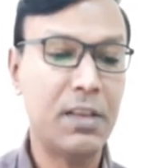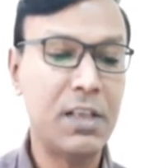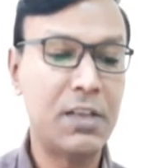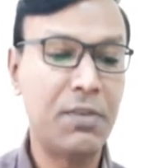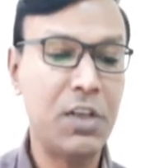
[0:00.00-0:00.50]

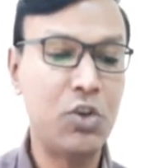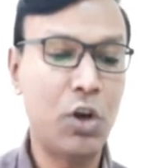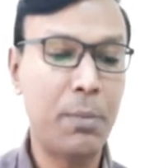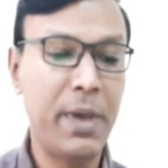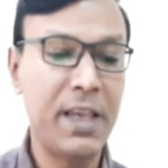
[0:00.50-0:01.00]
this one is
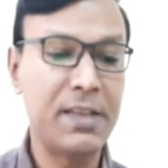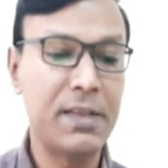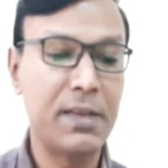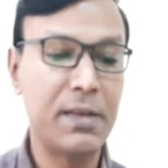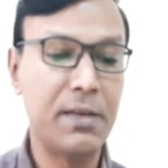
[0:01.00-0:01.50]
your
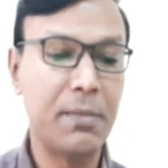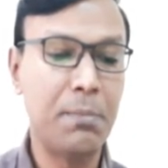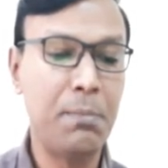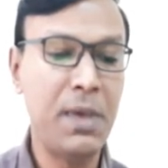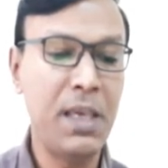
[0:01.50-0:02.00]
base,
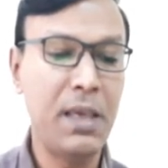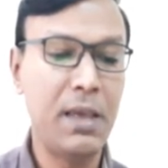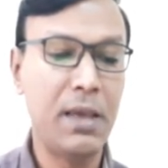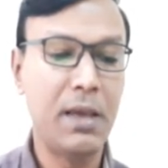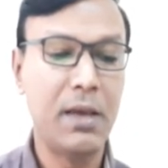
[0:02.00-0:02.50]
B
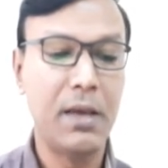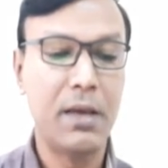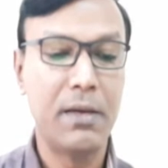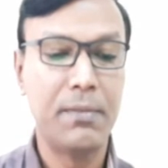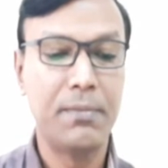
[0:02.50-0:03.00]

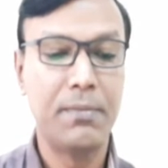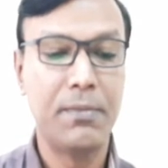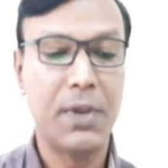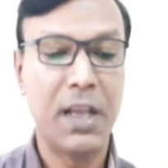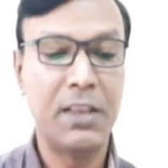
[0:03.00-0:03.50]

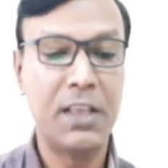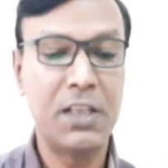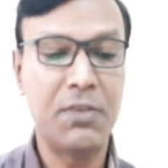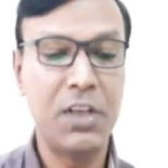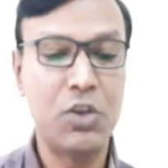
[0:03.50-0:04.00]
and
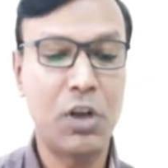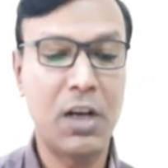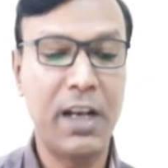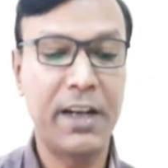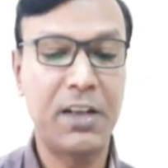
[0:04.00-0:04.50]
this one is your
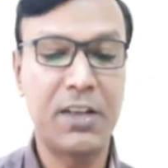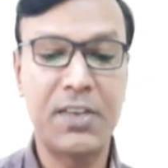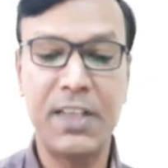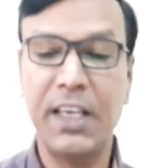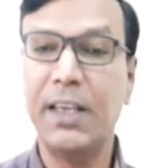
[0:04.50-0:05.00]
collector,
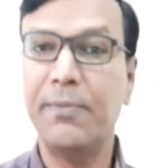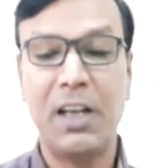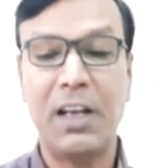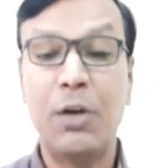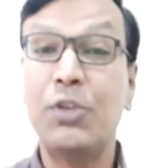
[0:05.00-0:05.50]
C.
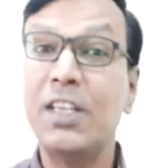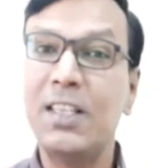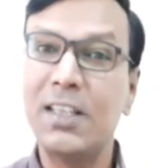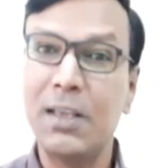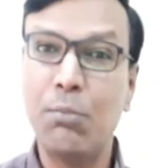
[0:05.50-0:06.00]
Now this
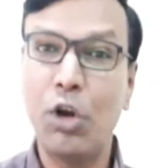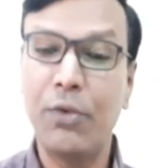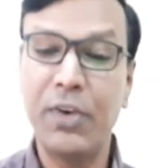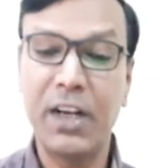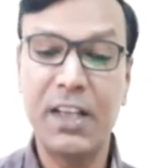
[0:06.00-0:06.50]
is the
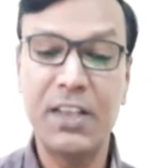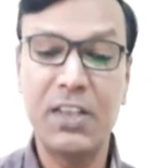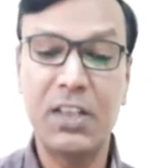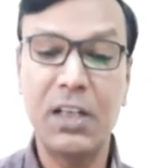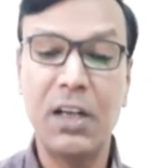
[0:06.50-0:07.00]
symbol of a
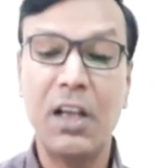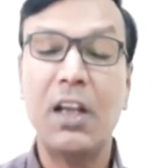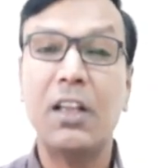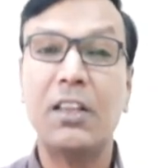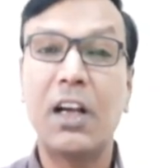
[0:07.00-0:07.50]
transistor.
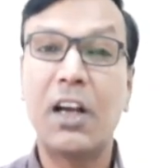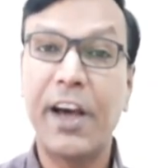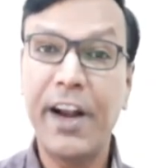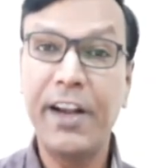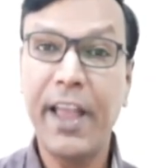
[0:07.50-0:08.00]
The
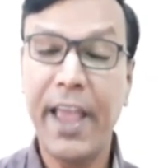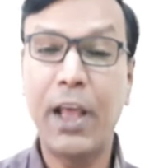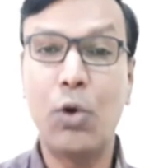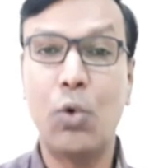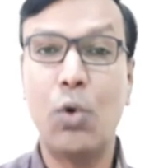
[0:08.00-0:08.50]
current
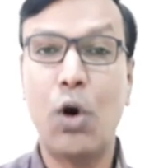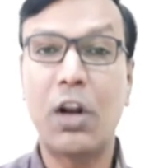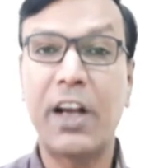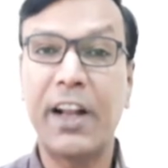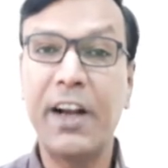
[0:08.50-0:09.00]
arrow
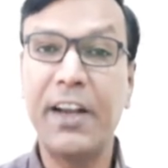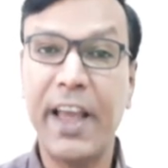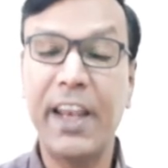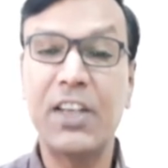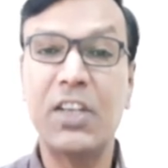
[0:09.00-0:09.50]
or current
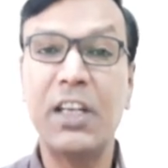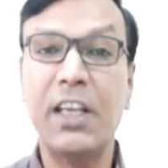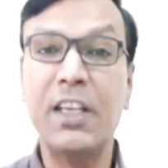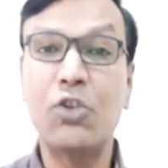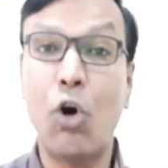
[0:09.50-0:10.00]

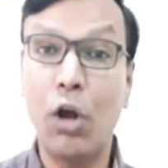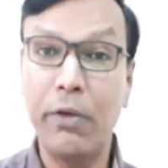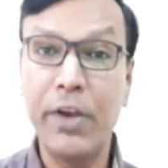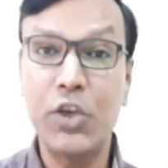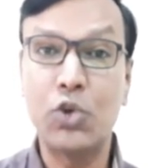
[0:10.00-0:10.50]
direction is
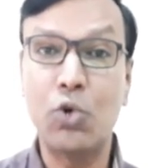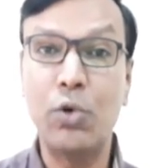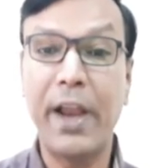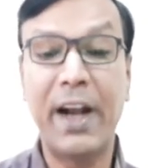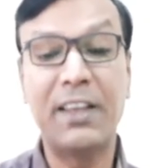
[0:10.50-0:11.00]
always
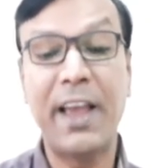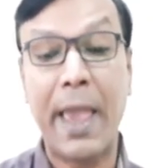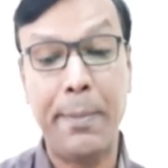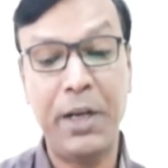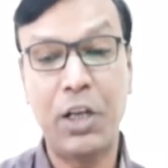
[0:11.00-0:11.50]
shown at the
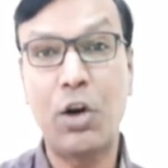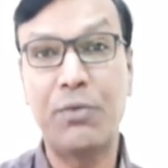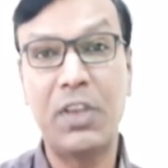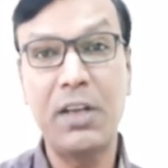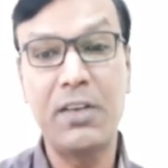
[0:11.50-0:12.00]
emitter
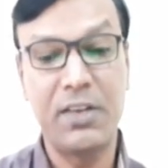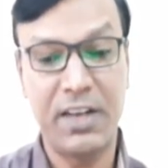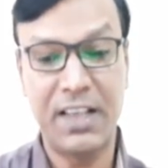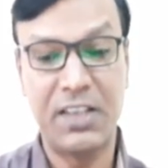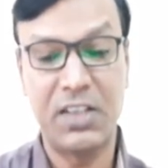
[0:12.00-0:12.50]
of the
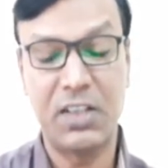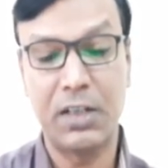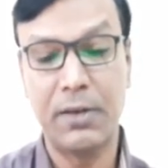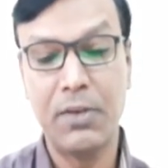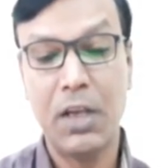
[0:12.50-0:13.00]
transistor.